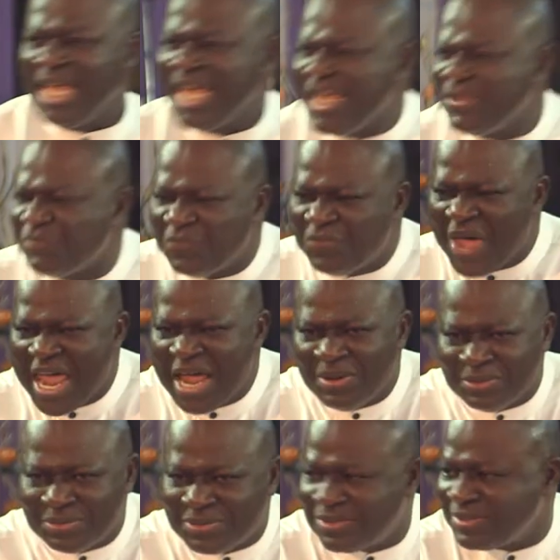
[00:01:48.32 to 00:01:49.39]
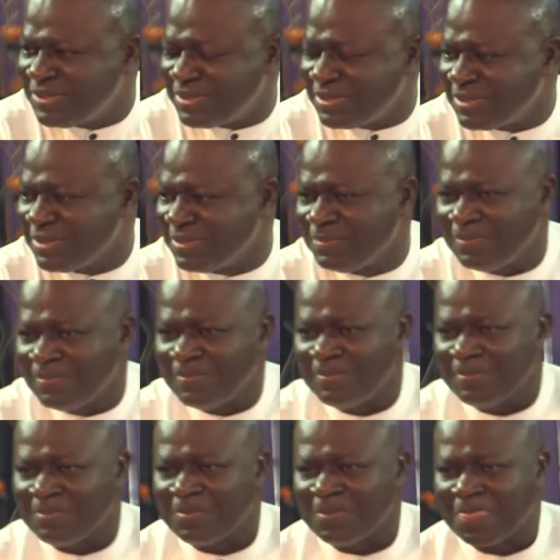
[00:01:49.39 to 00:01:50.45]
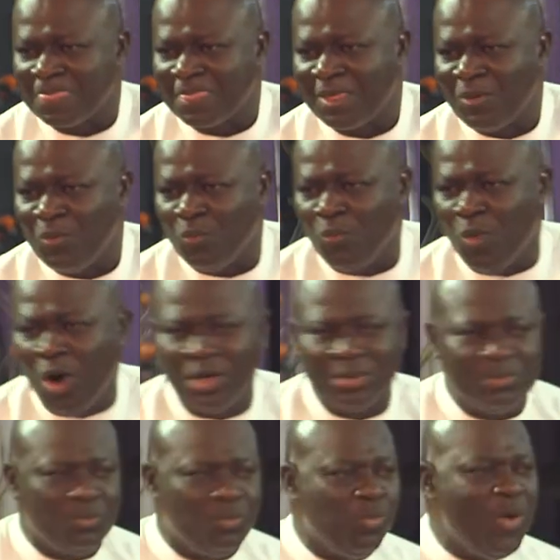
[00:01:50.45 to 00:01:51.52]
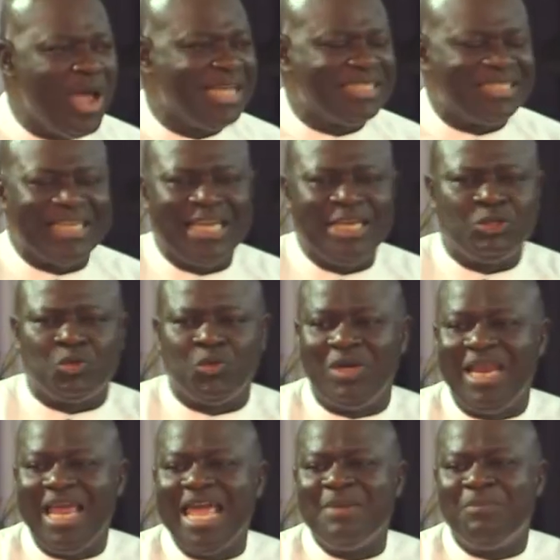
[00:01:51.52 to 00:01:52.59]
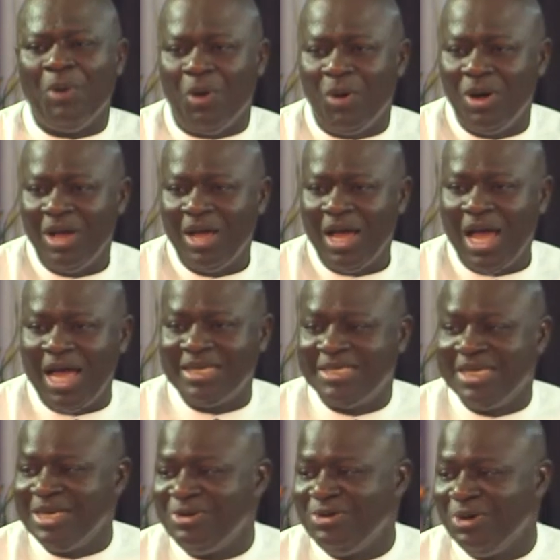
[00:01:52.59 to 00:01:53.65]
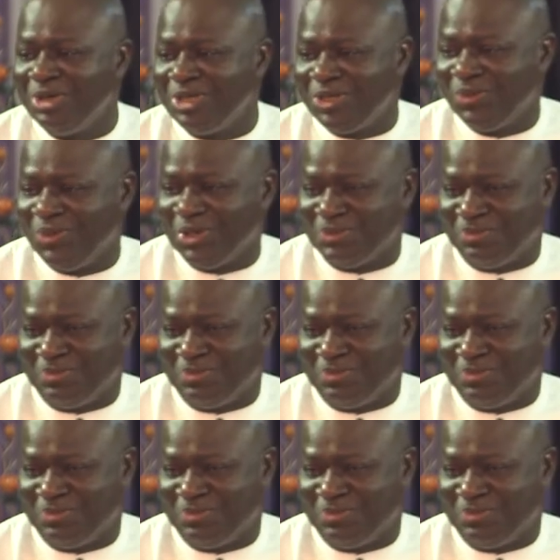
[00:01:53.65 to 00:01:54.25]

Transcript: it fails. One went into labor and didn't know she was